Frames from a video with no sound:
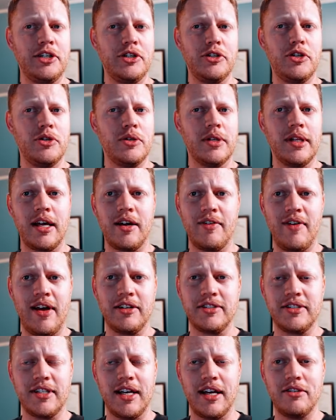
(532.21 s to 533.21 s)
you do a lot of
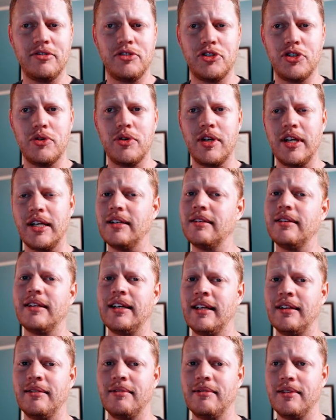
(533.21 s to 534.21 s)
outside shooting
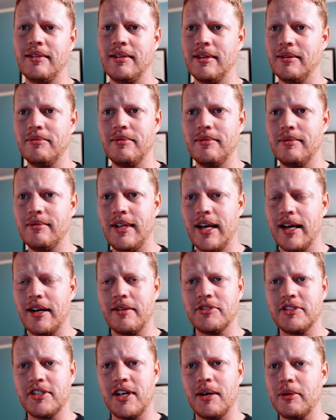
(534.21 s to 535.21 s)
in the dead
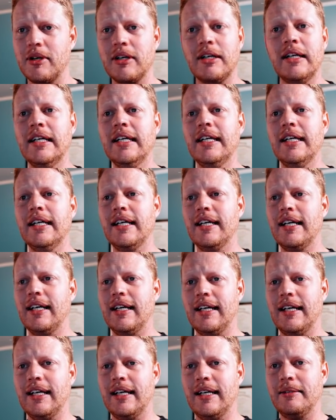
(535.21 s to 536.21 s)
of summer.
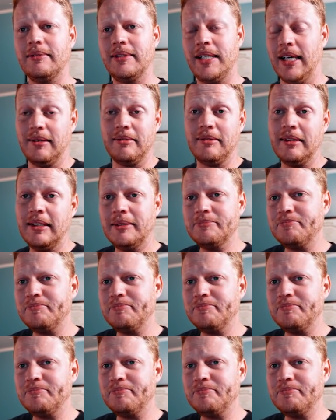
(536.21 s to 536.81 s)
Yeah.